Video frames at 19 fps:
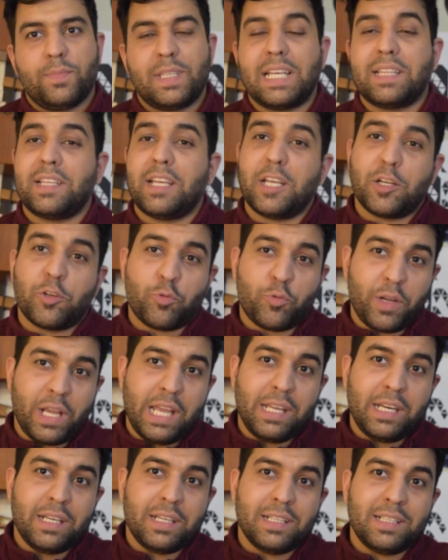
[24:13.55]
that they
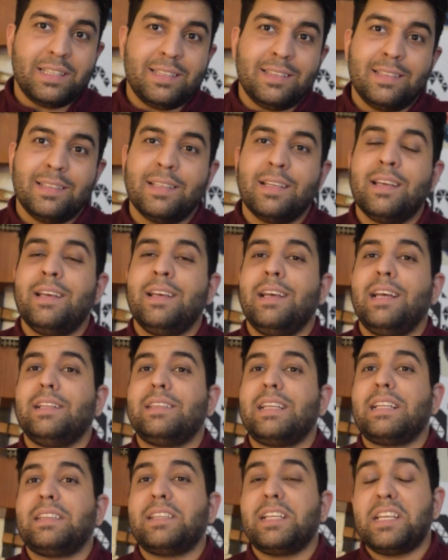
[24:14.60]
created and
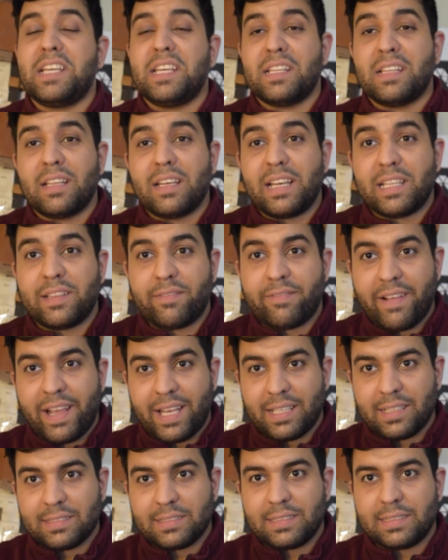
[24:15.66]
that they
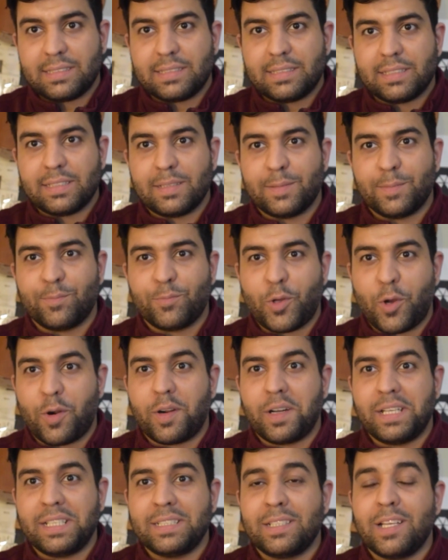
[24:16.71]
advanced, all
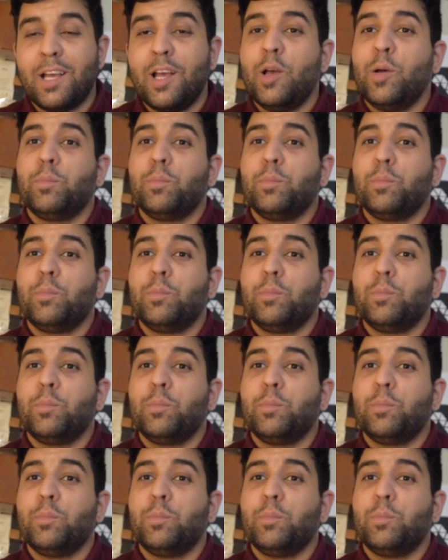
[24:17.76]
right?